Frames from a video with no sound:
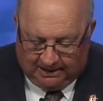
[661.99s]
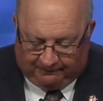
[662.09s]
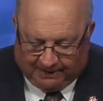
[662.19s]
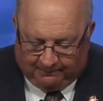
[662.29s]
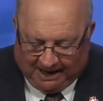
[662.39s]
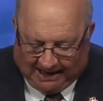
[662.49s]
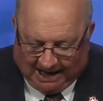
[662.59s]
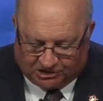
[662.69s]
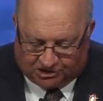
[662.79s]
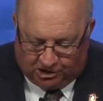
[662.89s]
if any man
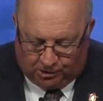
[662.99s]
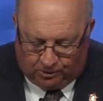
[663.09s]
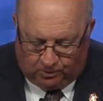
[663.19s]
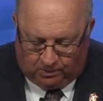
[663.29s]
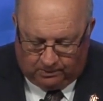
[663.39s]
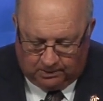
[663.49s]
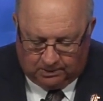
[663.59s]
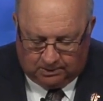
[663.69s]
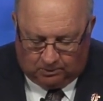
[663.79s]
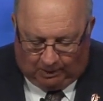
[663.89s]
ask you,
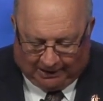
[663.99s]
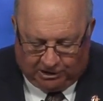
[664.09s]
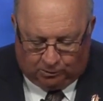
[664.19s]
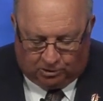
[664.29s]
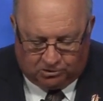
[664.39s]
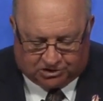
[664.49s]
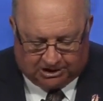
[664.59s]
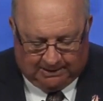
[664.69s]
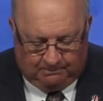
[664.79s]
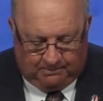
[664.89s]
why do you loose
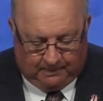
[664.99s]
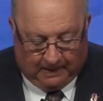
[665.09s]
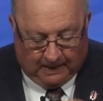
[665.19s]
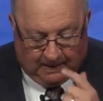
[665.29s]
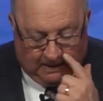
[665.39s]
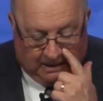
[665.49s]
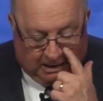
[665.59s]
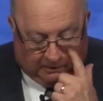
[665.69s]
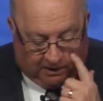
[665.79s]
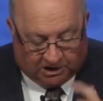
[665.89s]
him?
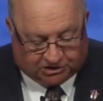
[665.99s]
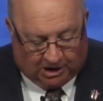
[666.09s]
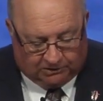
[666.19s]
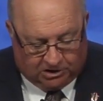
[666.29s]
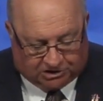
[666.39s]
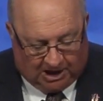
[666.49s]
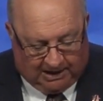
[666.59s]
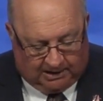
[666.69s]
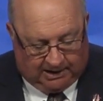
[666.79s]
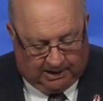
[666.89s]
Thus shall you
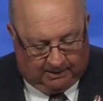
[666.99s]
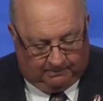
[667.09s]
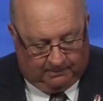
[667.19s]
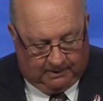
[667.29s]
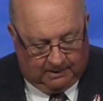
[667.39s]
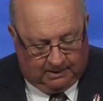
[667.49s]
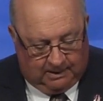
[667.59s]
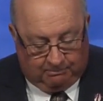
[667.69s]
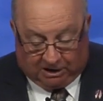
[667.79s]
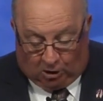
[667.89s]
say unto him,
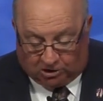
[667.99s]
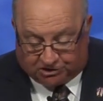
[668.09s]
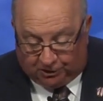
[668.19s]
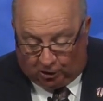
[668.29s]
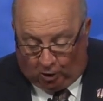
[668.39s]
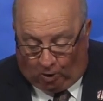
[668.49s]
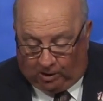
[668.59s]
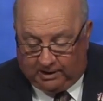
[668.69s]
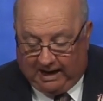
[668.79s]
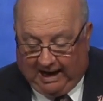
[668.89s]
Because the
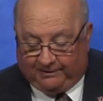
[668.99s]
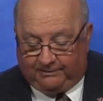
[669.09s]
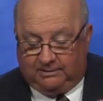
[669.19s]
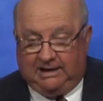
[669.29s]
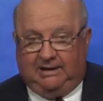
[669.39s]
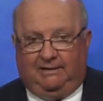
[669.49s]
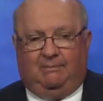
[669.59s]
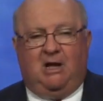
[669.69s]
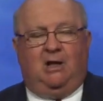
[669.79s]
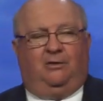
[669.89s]
Lord hath need of
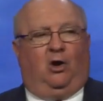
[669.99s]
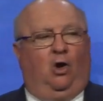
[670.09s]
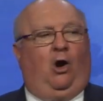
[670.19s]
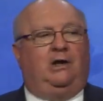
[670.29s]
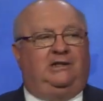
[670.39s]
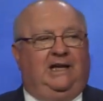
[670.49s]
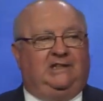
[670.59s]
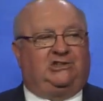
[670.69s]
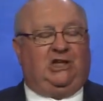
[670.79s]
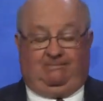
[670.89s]
him. The Lord
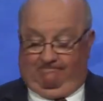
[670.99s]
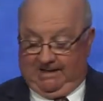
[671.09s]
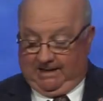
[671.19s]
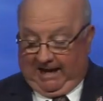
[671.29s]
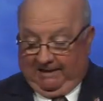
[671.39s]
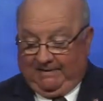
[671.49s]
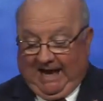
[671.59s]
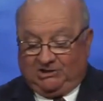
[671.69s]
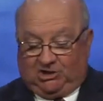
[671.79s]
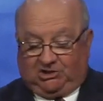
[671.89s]
needs it, and
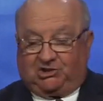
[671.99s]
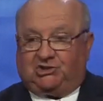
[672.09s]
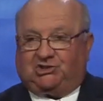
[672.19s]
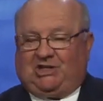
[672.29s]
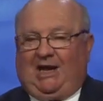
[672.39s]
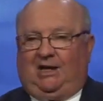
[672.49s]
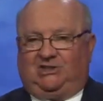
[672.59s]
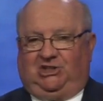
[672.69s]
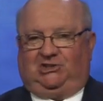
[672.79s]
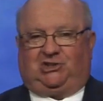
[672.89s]
that just
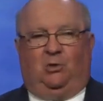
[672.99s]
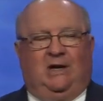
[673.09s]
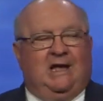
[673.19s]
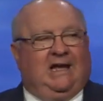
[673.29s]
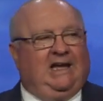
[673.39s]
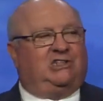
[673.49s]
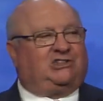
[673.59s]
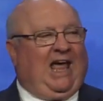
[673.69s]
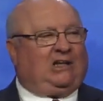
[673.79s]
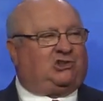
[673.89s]
settles it. So he
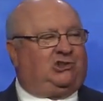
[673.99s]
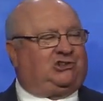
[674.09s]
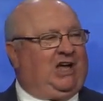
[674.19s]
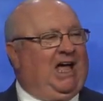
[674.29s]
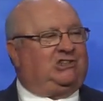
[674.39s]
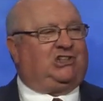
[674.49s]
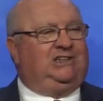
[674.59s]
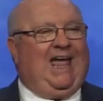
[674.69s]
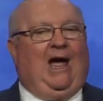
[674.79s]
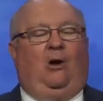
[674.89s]
is
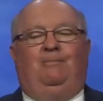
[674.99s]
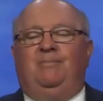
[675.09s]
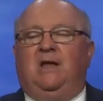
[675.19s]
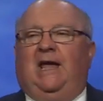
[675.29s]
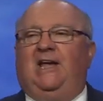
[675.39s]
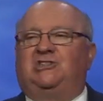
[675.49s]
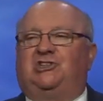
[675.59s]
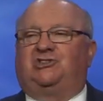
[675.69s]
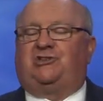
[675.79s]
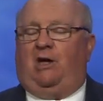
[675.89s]
exercising now
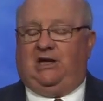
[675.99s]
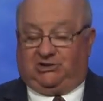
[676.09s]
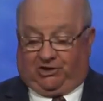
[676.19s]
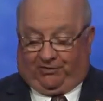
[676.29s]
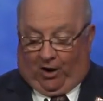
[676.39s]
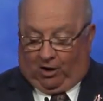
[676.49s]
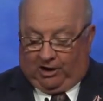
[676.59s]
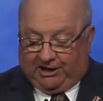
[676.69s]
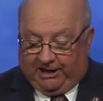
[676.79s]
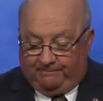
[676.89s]
his, his
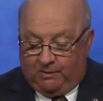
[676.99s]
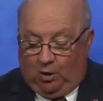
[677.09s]
authority